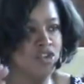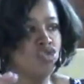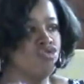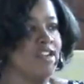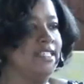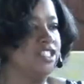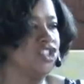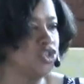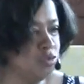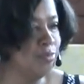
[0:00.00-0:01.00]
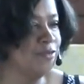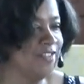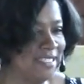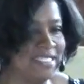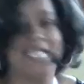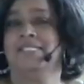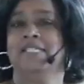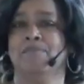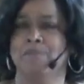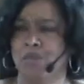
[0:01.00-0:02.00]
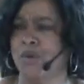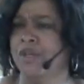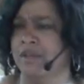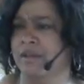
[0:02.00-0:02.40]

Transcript: a great, super fantastic memory?